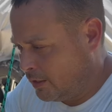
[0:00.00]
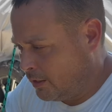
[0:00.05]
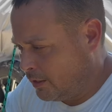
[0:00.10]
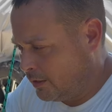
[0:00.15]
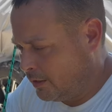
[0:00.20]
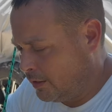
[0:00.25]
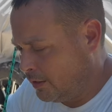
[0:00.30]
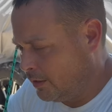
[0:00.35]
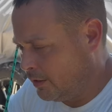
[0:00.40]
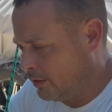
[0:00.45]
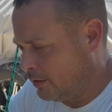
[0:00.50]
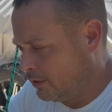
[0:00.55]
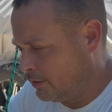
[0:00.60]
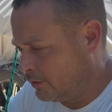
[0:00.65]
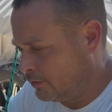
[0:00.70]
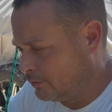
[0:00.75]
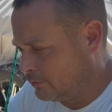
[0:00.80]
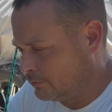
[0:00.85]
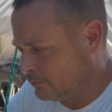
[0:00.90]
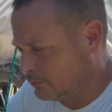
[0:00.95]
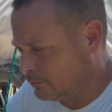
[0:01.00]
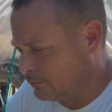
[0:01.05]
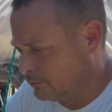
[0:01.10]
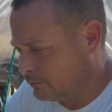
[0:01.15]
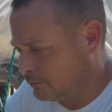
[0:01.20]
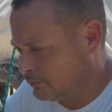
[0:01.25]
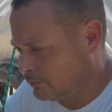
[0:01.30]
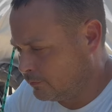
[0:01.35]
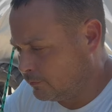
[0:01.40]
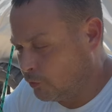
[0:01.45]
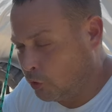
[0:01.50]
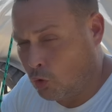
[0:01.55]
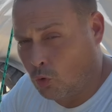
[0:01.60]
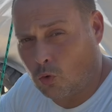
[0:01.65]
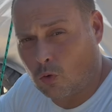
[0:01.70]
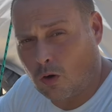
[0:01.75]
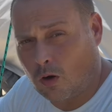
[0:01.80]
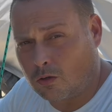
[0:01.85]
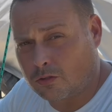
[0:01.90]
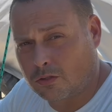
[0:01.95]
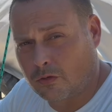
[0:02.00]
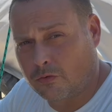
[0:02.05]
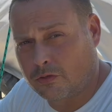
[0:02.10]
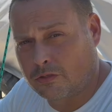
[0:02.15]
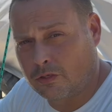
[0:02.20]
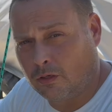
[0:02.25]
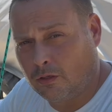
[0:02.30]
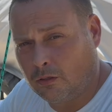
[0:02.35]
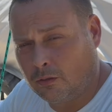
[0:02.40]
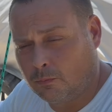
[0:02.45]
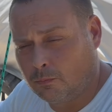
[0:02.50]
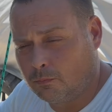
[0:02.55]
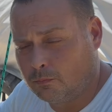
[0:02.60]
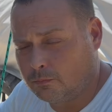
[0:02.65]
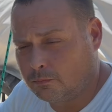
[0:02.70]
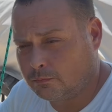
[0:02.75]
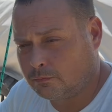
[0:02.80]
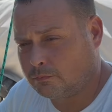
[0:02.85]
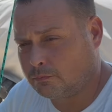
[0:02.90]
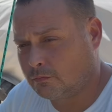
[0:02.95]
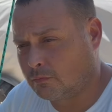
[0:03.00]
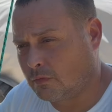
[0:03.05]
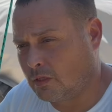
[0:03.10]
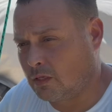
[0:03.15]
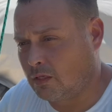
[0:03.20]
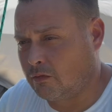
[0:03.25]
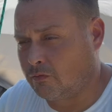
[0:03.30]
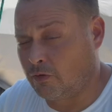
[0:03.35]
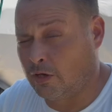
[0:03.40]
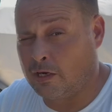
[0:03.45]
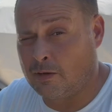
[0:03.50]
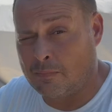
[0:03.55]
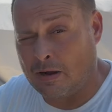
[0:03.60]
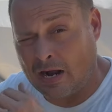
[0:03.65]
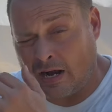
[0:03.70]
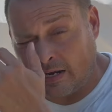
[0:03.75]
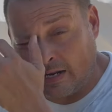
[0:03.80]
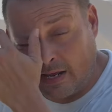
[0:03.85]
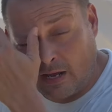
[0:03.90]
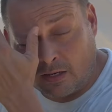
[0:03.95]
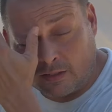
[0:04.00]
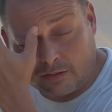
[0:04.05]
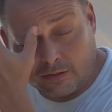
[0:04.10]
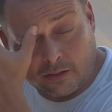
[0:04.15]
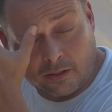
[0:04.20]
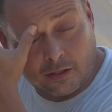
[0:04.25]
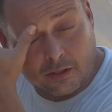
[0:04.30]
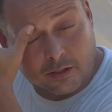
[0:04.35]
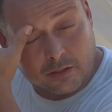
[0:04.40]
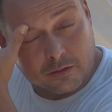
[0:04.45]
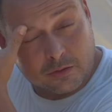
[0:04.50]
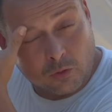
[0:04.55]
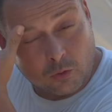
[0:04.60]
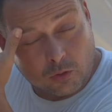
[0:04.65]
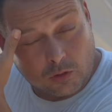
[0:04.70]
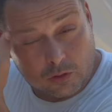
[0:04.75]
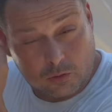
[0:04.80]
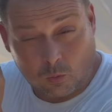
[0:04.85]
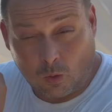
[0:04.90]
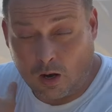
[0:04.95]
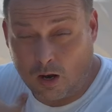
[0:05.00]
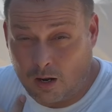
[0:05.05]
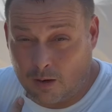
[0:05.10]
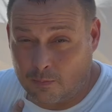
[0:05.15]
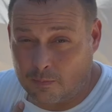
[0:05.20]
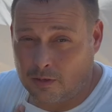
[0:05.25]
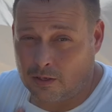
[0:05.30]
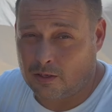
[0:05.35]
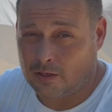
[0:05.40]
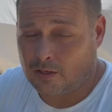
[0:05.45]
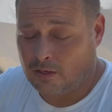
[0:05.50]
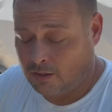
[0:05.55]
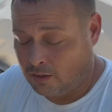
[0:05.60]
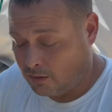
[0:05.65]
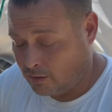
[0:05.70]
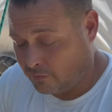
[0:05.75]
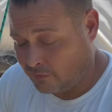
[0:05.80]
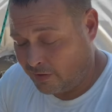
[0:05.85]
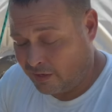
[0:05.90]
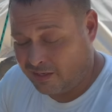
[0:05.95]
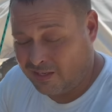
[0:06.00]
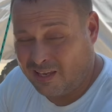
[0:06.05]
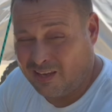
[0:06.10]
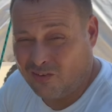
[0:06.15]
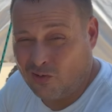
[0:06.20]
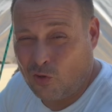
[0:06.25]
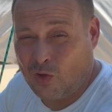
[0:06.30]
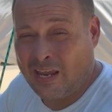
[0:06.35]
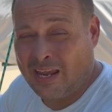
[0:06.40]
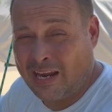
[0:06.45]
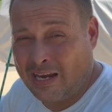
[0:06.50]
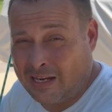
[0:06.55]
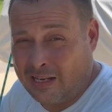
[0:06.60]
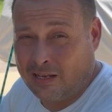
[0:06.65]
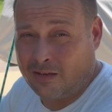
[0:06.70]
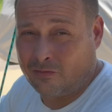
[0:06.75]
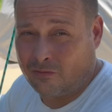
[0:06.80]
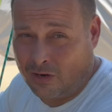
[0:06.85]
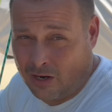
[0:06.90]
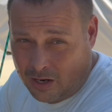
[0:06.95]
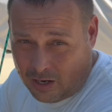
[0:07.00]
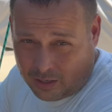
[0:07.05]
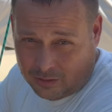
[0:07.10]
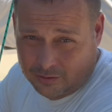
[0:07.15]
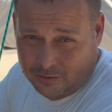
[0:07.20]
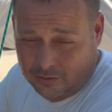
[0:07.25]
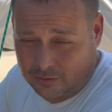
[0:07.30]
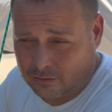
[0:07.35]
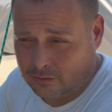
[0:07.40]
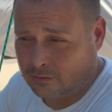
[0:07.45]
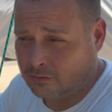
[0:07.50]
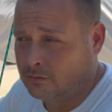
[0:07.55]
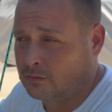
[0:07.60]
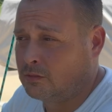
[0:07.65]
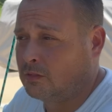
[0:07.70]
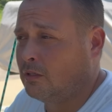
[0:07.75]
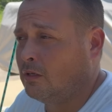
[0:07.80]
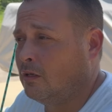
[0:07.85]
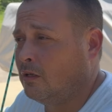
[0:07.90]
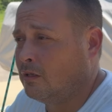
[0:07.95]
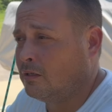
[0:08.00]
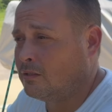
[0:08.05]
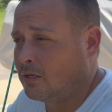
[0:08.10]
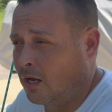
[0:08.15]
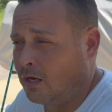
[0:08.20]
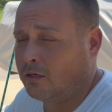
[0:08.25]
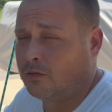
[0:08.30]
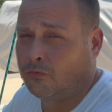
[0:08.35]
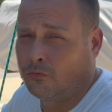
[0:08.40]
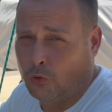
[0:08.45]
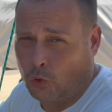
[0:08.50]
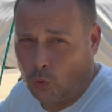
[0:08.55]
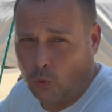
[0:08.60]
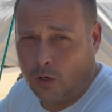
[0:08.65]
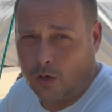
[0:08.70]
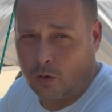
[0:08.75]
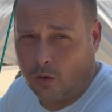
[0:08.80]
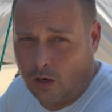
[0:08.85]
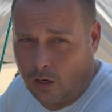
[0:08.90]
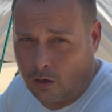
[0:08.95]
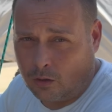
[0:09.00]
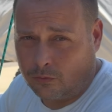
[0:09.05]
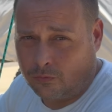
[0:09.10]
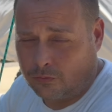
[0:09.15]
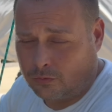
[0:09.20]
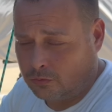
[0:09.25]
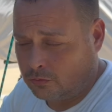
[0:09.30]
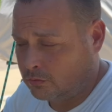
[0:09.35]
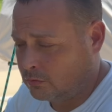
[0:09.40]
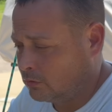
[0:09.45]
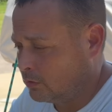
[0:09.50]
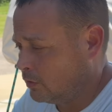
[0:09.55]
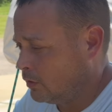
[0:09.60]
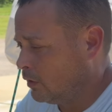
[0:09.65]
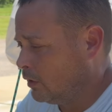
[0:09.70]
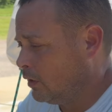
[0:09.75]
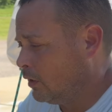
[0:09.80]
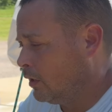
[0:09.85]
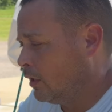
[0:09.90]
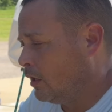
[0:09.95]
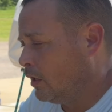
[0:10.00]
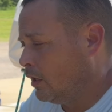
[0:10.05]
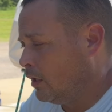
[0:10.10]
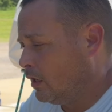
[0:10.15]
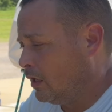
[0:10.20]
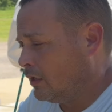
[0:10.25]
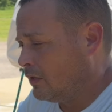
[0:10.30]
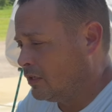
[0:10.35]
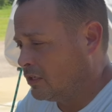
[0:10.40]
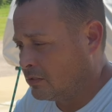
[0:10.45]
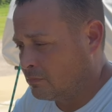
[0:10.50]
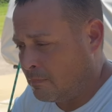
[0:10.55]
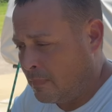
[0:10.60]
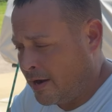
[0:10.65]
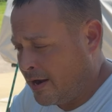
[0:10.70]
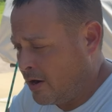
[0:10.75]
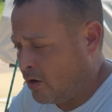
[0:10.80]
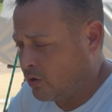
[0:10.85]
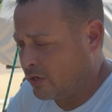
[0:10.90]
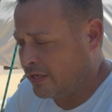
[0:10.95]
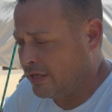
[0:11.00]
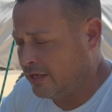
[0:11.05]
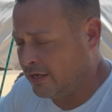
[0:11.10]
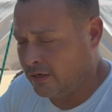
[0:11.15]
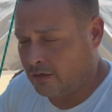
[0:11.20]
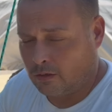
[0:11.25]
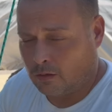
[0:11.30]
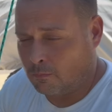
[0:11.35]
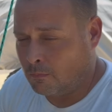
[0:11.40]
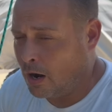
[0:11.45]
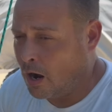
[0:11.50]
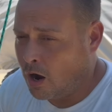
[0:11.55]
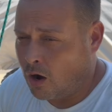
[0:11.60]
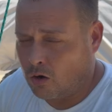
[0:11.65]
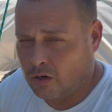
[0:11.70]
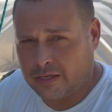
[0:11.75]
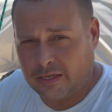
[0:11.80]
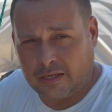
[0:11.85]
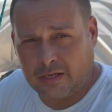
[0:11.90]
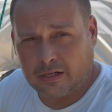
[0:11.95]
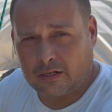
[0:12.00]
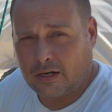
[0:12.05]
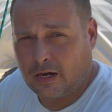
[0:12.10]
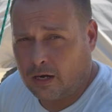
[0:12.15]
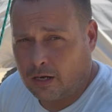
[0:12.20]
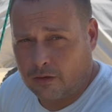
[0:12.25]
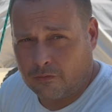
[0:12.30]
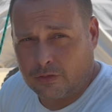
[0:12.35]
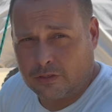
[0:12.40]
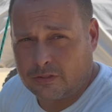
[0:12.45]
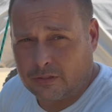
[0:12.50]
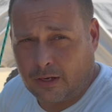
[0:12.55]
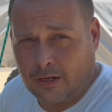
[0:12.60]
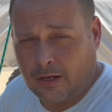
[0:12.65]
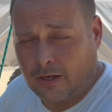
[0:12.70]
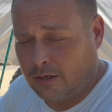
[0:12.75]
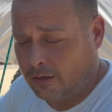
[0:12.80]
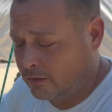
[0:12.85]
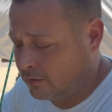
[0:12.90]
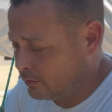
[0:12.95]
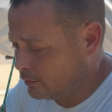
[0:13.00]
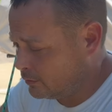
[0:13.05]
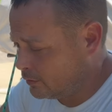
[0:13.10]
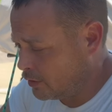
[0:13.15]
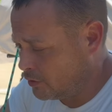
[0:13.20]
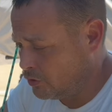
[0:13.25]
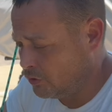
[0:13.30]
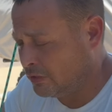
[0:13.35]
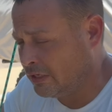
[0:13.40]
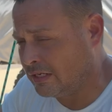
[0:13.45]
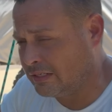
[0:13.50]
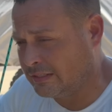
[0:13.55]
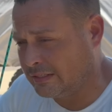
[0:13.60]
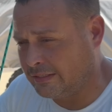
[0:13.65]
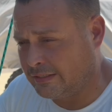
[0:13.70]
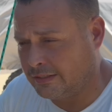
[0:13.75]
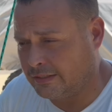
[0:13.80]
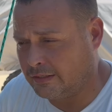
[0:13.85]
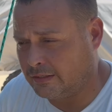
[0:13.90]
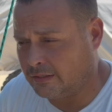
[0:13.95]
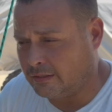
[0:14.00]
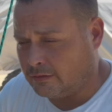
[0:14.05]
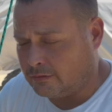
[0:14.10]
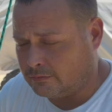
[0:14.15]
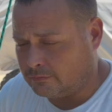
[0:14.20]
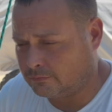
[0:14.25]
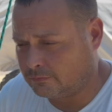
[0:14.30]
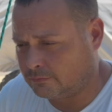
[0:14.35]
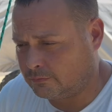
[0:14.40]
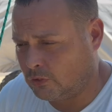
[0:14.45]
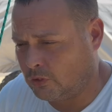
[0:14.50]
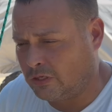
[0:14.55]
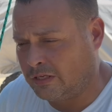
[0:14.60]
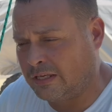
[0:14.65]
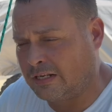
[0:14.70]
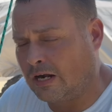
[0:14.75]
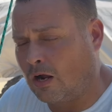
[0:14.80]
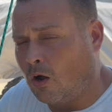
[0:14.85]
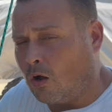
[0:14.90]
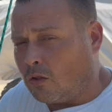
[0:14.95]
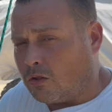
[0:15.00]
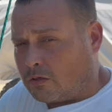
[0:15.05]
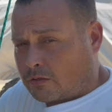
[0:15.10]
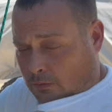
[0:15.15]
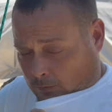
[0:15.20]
The fuel crossover tube. For anybody out there that's doing a swap, if I can give you any advice, take the fuel rail off. This male kit or mall kit, however you say it, that you get the you can get all the